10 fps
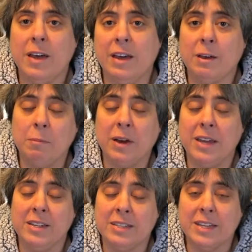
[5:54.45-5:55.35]
come by
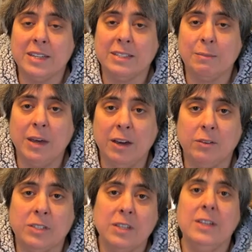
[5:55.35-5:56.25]
and take some
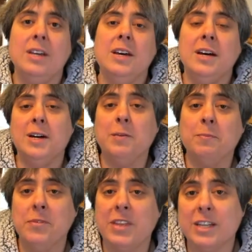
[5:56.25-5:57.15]
out.
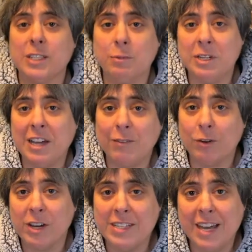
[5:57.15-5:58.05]
Thanks so much. Have a
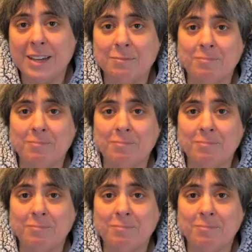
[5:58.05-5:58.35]
great day.